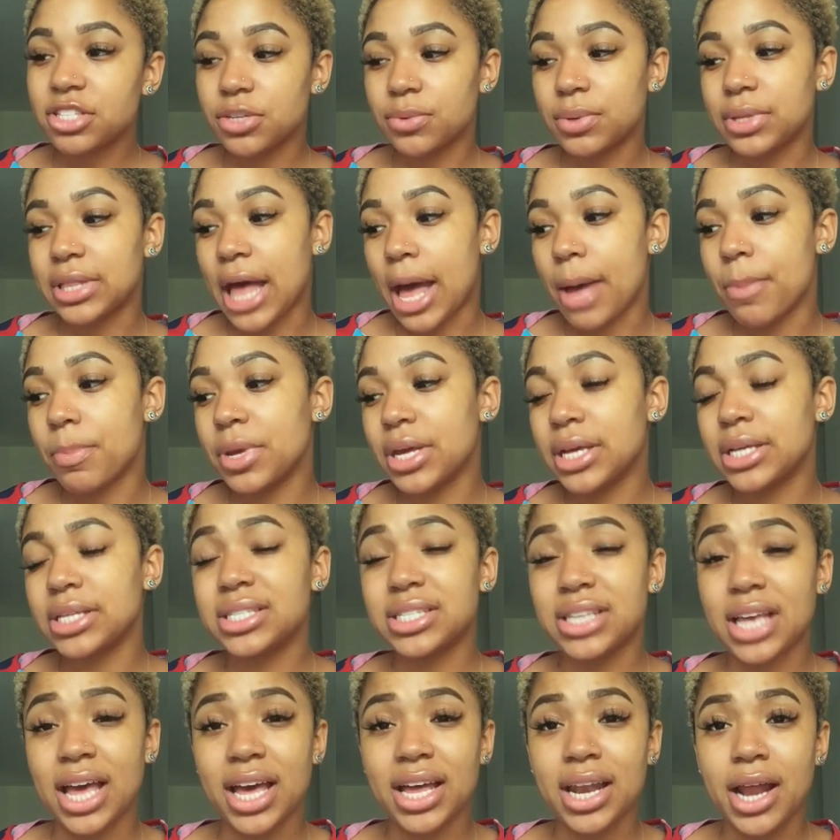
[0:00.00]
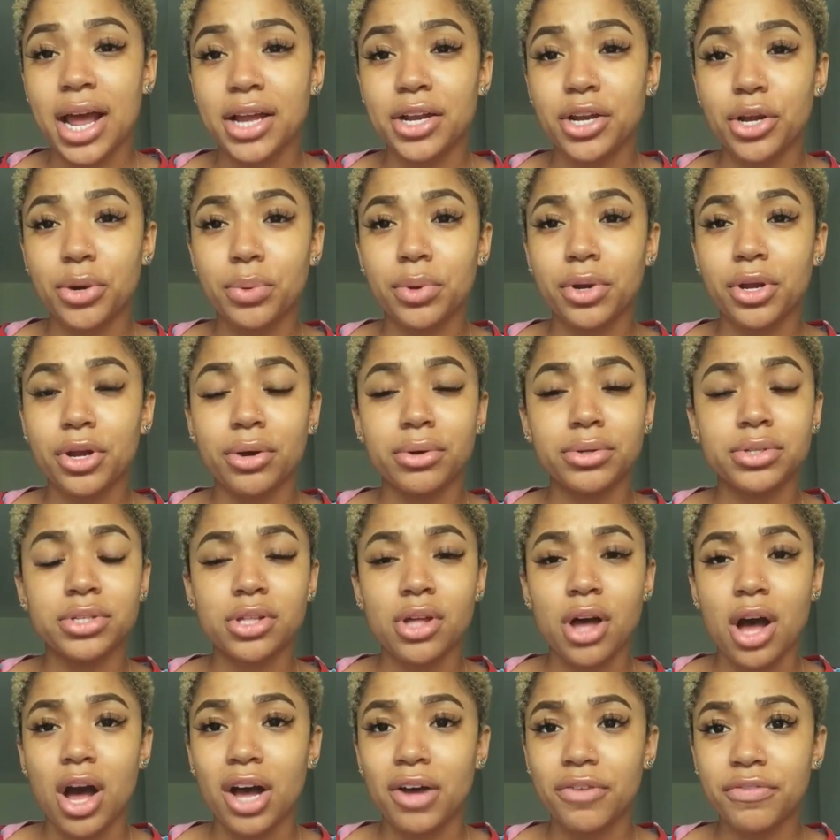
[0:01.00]
so with that being said, I don't want to go into
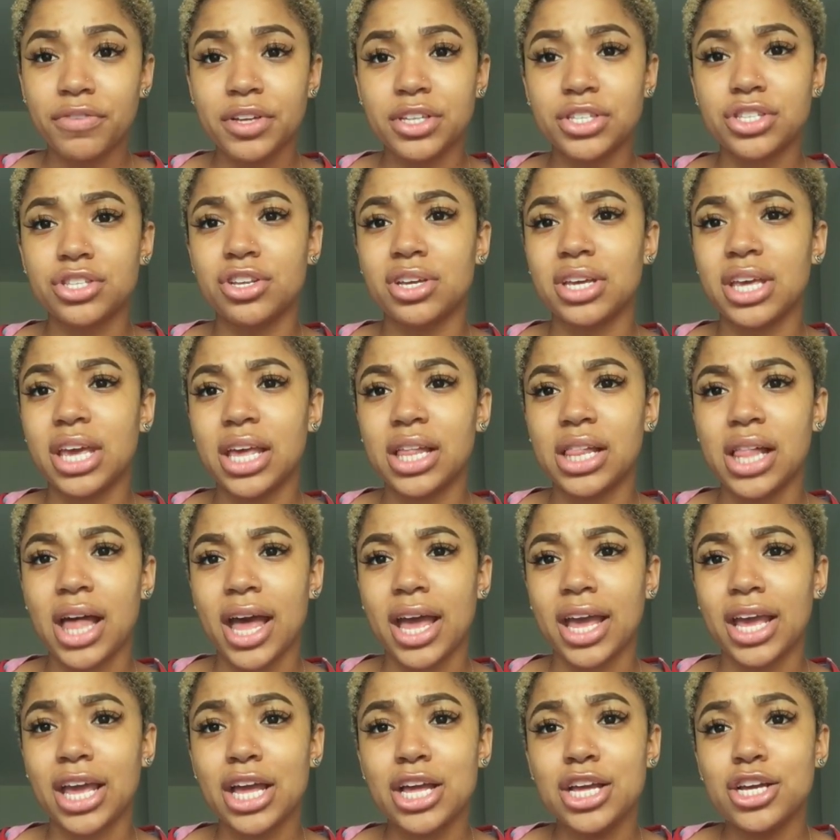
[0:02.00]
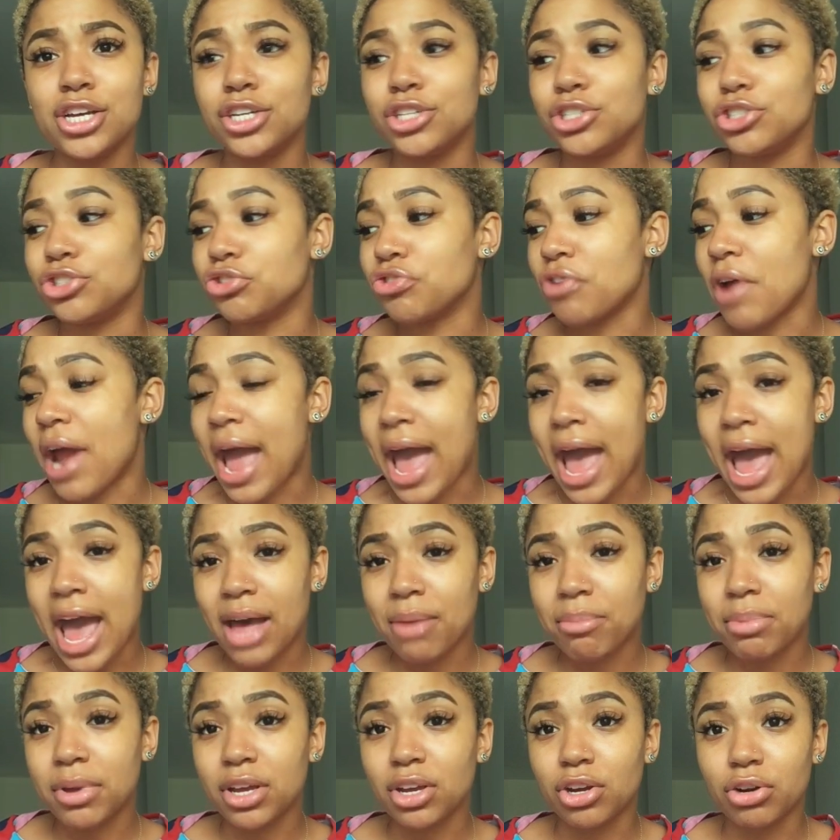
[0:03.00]
the office looking like
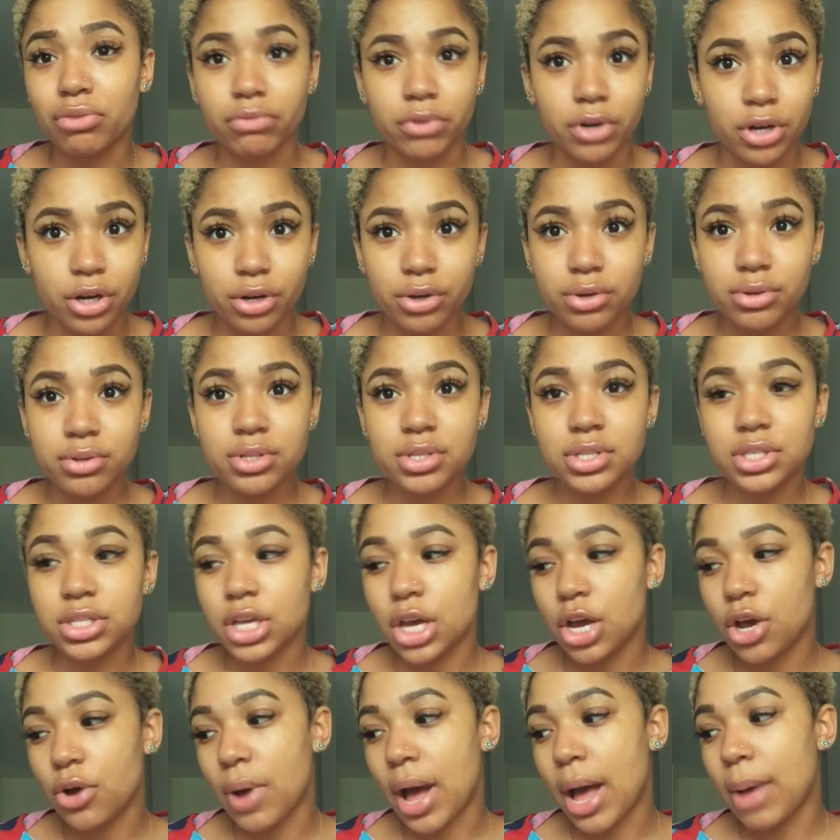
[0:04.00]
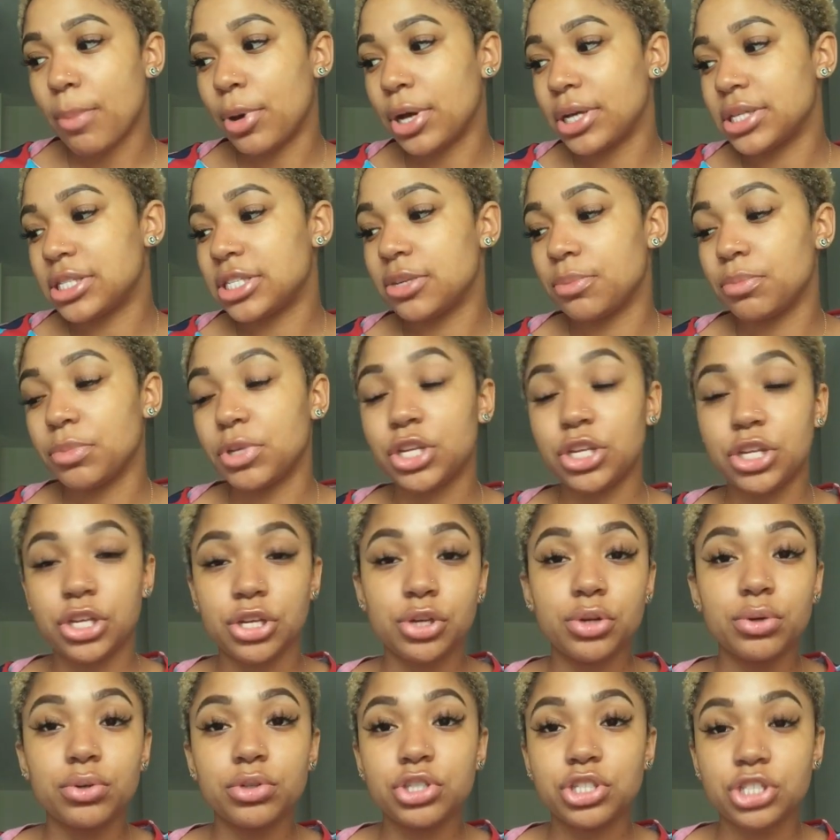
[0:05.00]
drab and gross, so I bought some
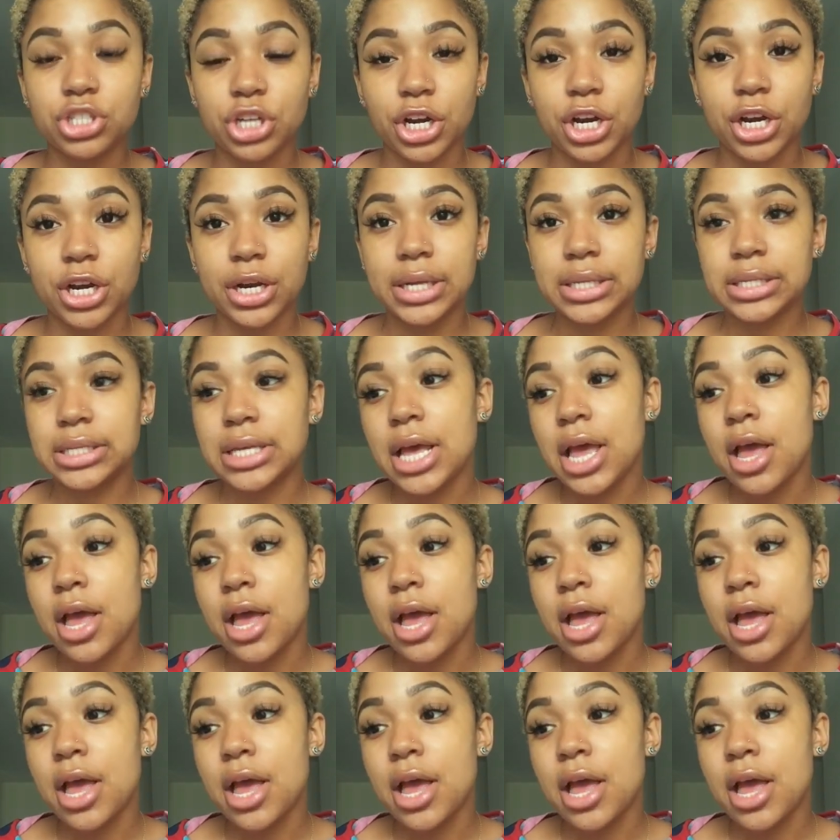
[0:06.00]
cute shirts.